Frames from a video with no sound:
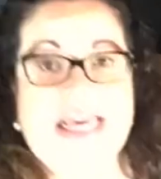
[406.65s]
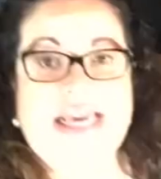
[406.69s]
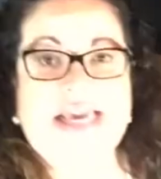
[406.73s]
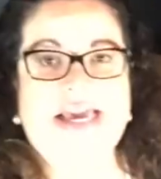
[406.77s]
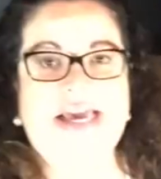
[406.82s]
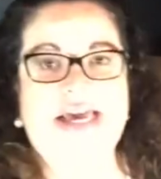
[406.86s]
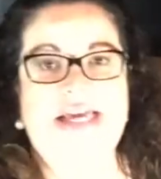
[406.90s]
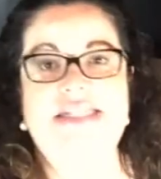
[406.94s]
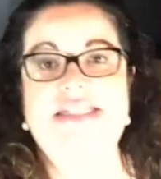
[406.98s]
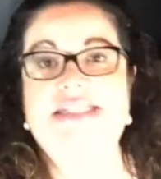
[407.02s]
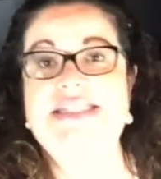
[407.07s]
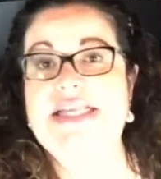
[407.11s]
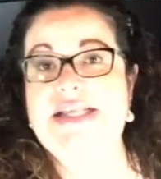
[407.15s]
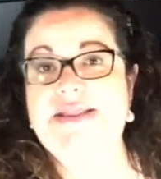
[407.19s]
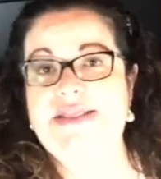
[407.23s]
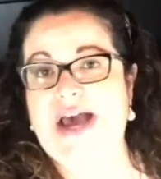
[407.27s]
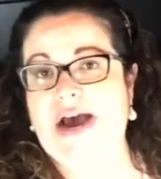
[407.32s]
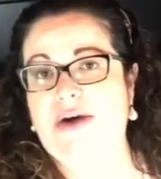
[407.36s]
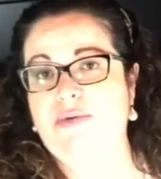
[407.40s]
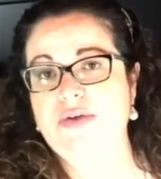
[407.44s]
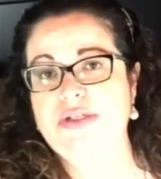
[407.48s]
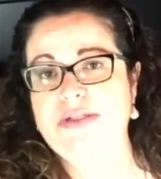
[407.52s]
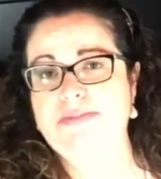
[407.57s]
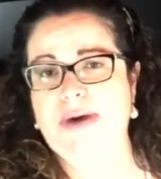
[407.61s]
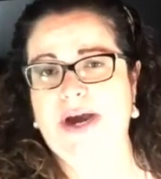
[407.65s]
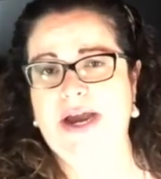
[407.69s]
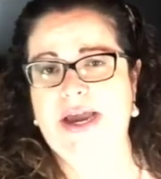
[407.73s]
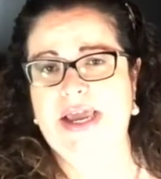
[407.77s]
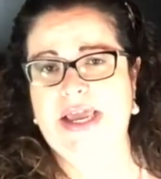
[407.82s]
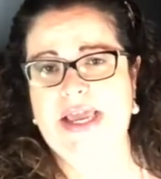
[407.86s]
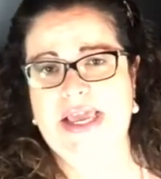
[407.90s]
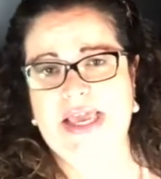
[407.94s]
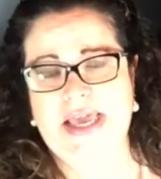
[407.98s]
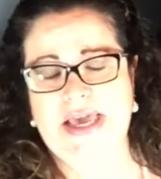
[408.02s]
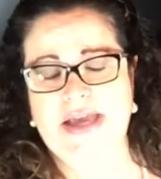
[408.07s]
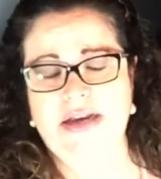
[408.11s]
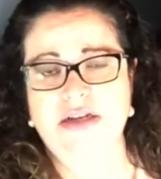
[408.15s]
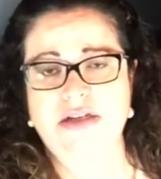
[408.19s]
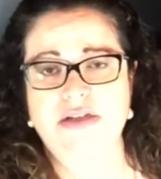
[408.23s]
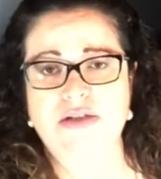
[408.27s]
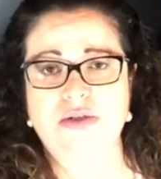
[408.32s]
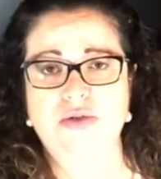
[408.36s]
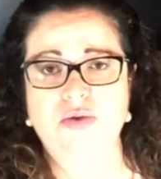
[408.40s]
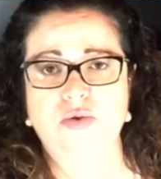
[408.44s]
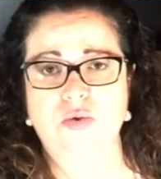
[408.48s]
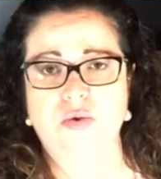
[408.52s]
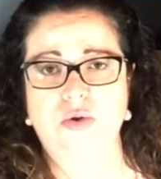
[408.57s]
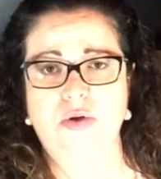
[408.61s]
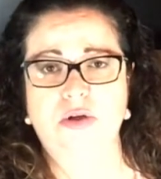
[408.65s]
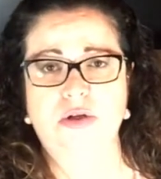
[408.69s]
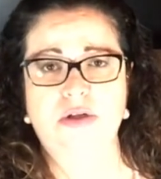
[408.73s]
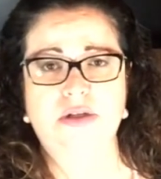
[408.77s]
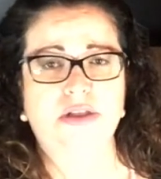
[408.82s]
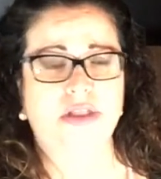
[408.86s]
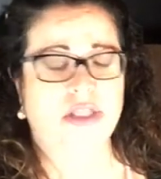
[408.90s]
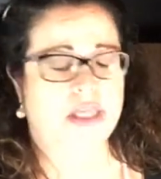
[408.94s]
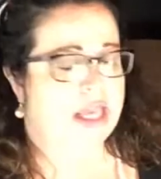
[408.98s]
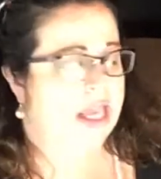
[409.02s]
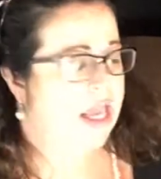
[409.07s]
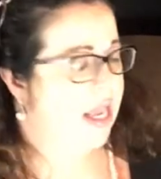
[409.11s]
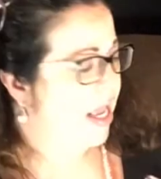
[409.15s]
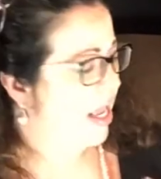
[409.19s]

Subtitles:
and that was by Anna Sewell.